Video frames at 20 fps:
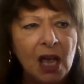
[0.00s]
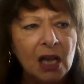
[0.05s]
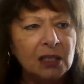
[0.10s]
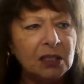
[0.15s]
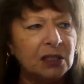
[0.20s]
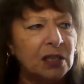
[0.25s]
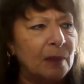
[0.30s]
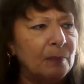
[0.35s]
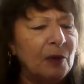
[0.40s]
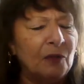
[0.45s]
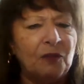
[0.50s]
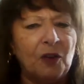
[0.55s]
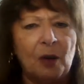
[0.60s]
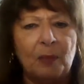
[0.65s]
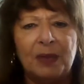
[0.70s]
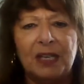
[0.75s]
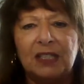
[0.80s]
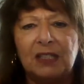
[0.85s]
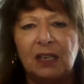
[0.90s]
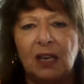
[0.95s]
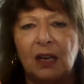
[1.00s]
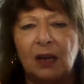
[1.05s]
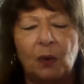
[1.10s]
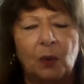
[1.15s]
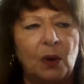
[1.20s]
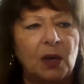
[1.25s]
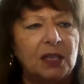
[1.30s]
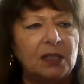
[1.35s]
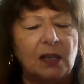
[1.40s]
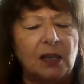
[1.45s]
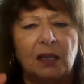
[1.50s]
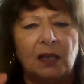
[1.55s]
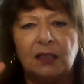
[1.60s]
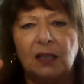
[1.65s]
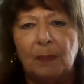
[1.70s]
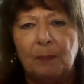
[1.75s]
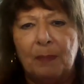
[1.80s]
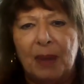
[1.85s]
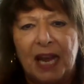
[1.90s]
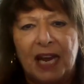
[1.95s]
Some of them is
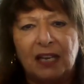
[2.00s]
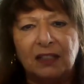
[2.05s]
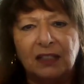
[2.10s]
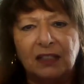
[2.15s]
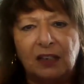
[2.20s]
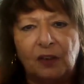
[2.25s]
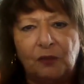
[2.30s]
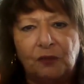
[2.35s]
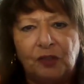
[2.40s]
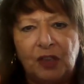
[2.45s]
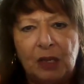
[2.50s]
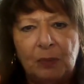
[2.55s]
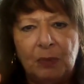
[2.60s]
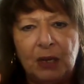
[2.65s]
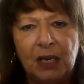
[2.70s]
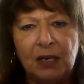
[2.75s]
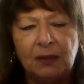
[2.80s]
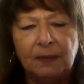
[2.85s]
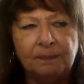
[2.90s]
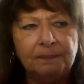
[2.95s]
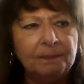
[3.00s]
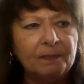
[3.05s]
a male and a female.